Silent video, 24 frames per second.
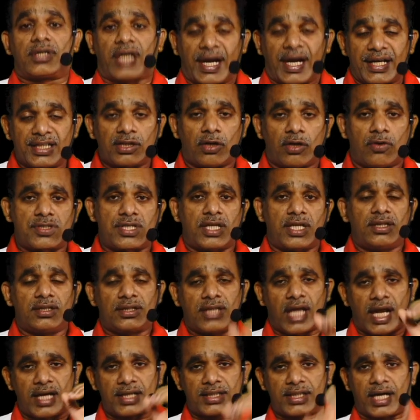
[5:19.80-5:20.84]
10,000.
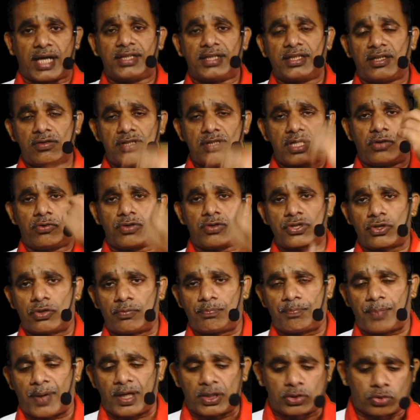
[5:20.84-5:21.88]
That 10,000 you
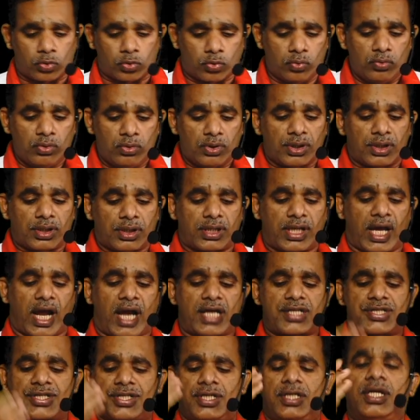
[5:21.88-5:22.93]
should pay through
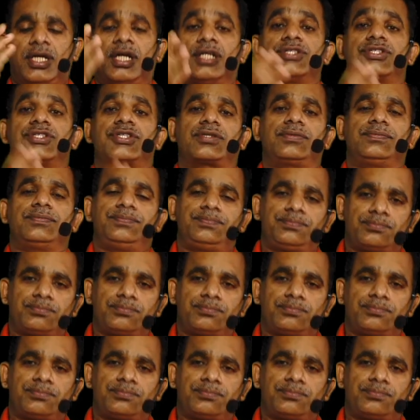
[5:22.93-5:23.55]
cash ledger,